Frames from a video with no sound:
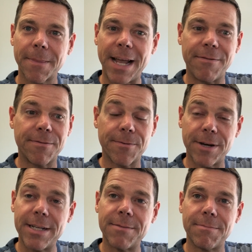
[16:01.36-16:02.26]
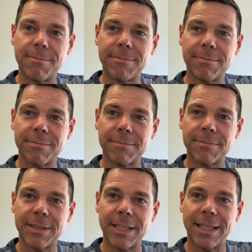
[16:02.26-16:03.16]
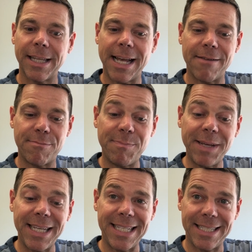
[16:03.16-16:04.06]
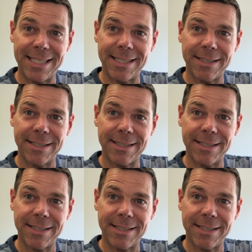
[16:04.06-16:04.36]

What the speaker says: They have freedom. They have peace.